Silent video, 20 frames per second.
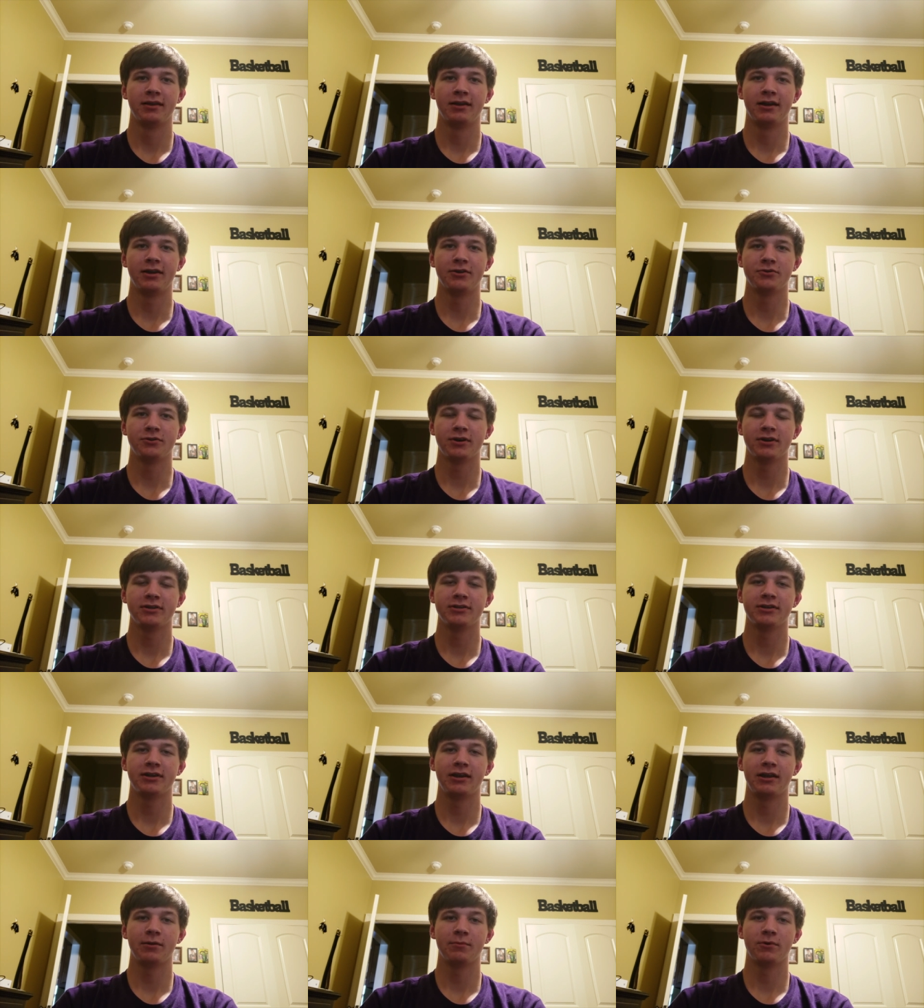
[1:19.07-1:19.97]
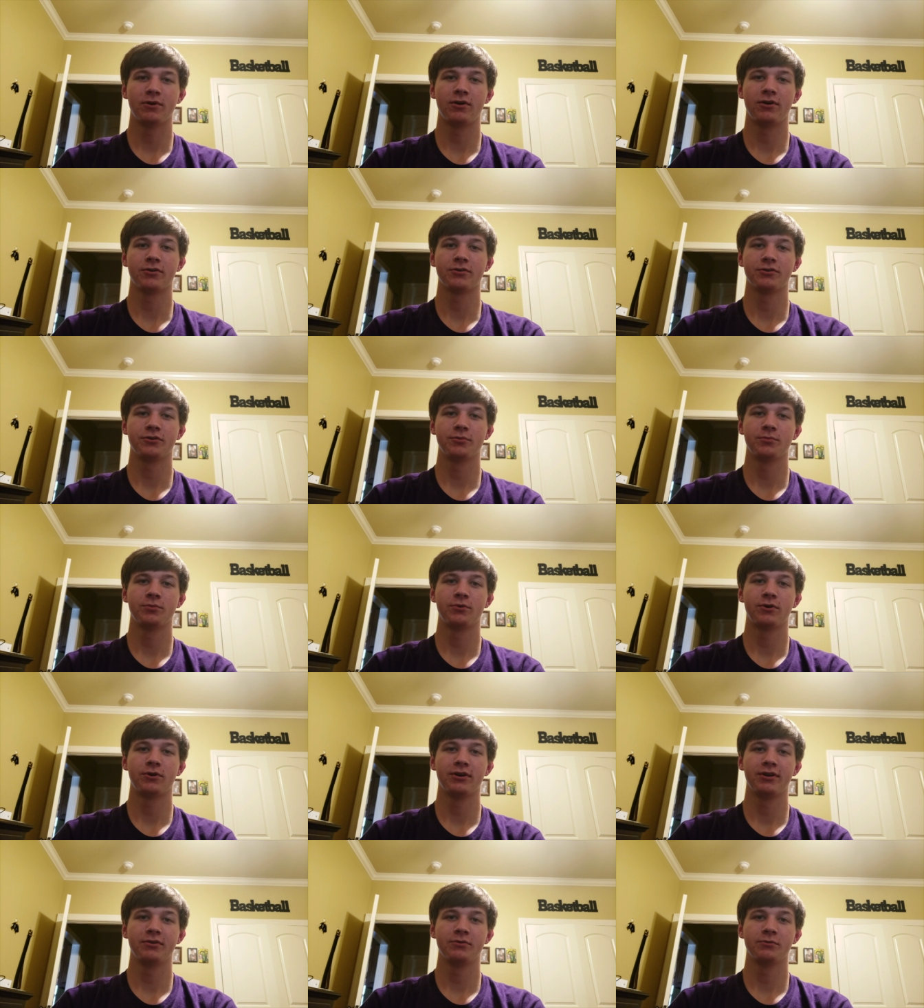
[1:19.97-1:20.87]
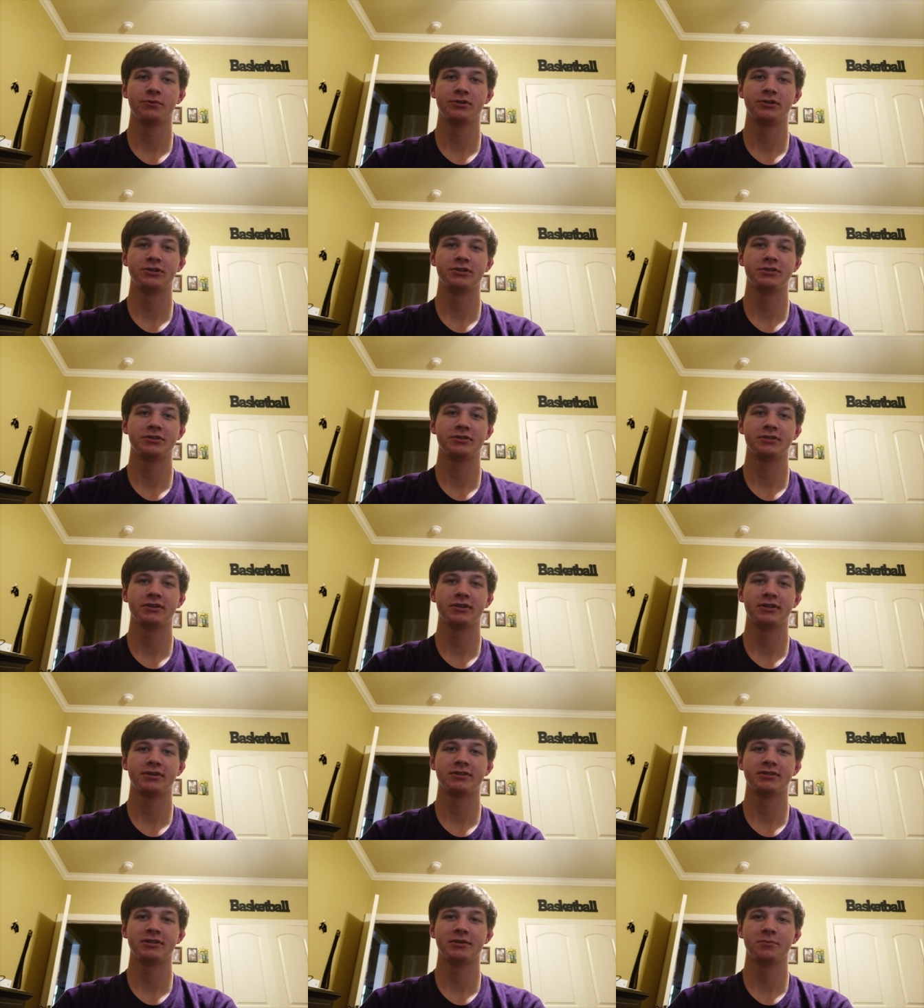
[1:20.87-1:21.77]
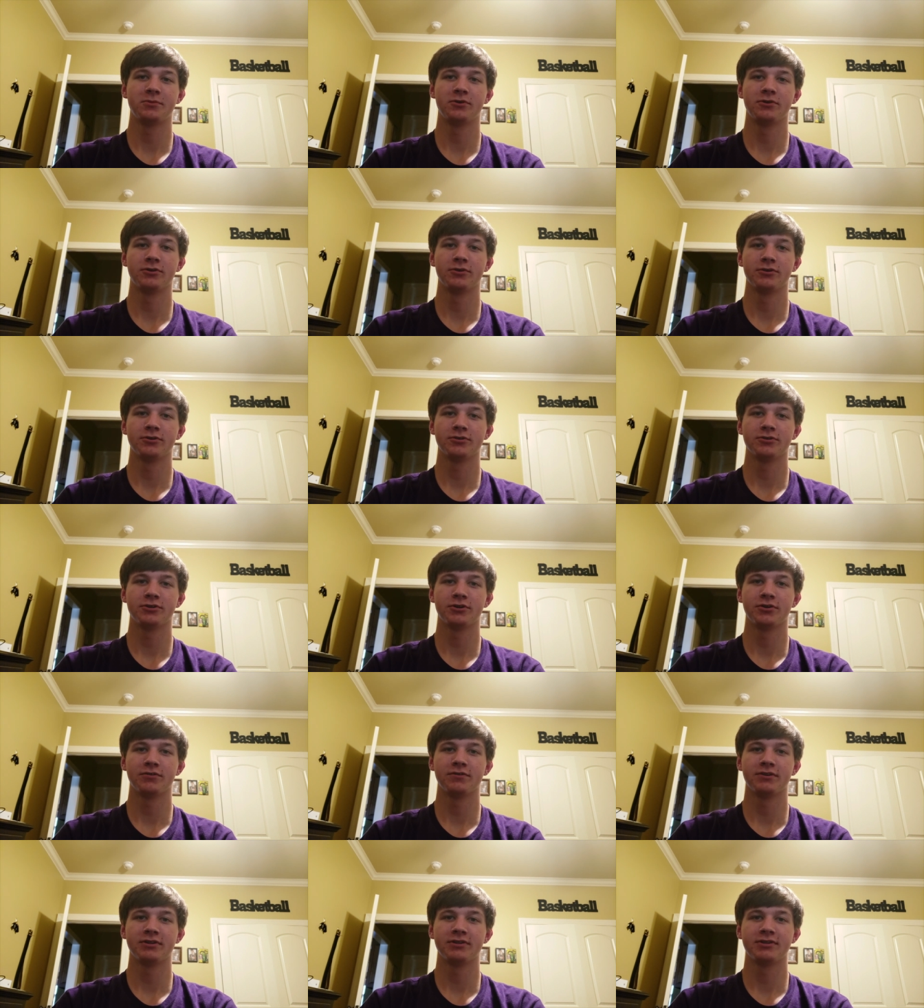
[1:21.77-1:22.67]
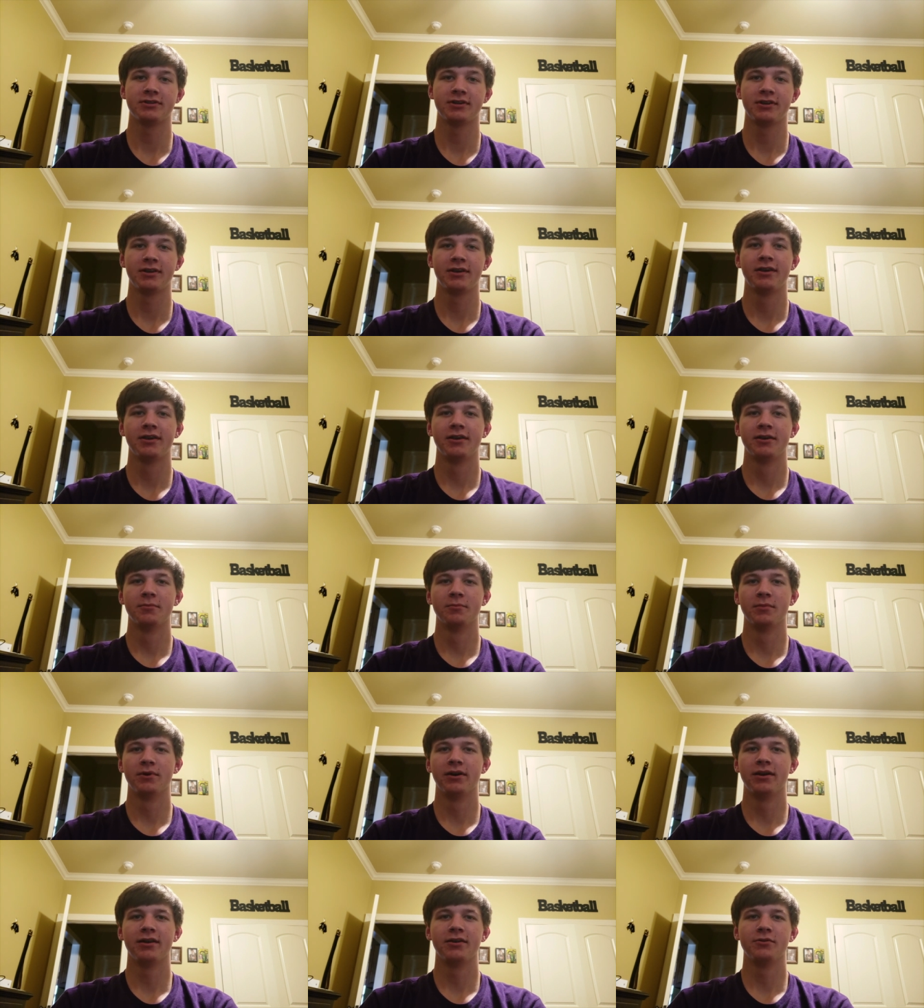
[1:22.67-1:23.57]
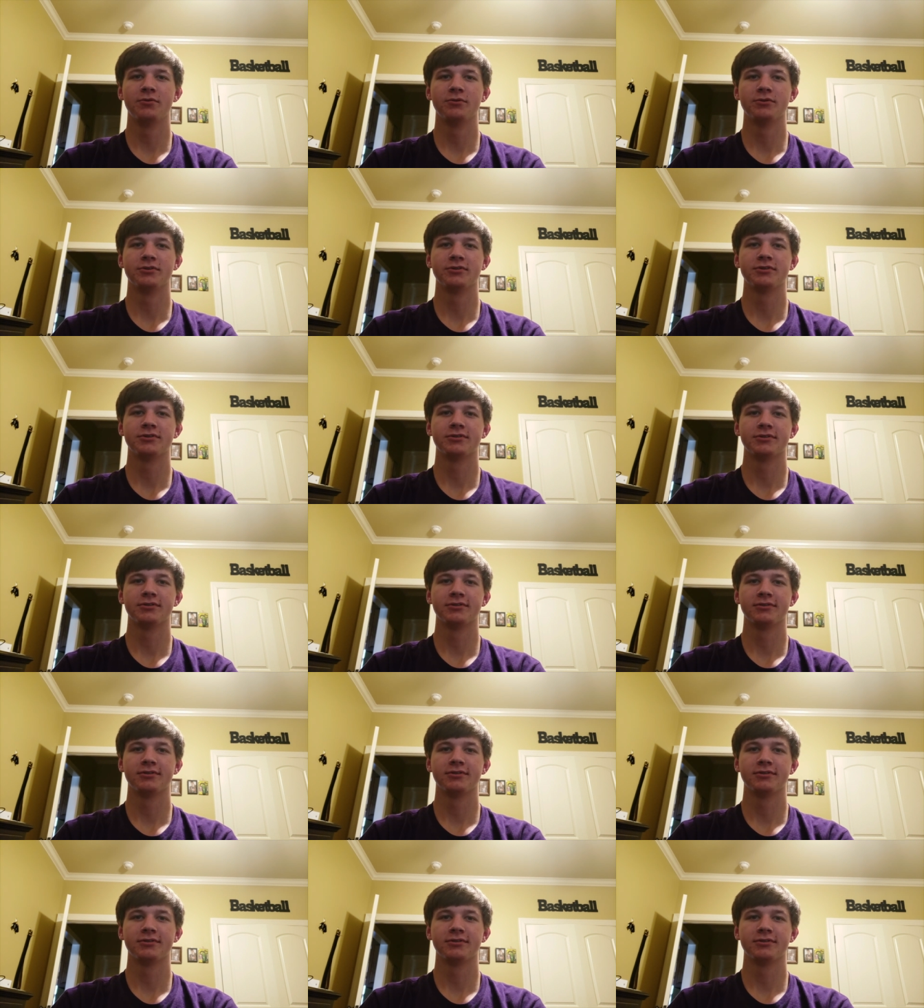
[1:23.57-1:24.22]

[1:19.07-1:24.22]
I tried setting up Astroprint, which is a similar service, but it was